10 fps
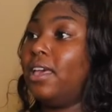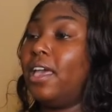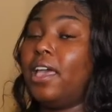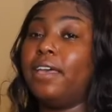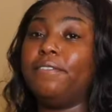
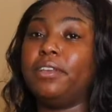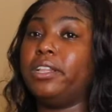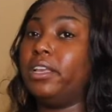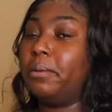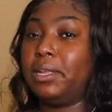
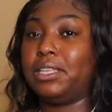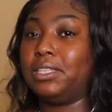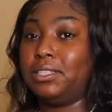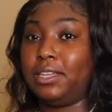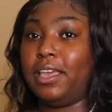Everything about
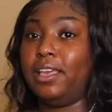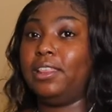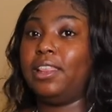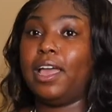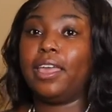this set.
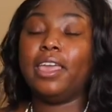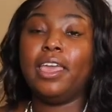Like,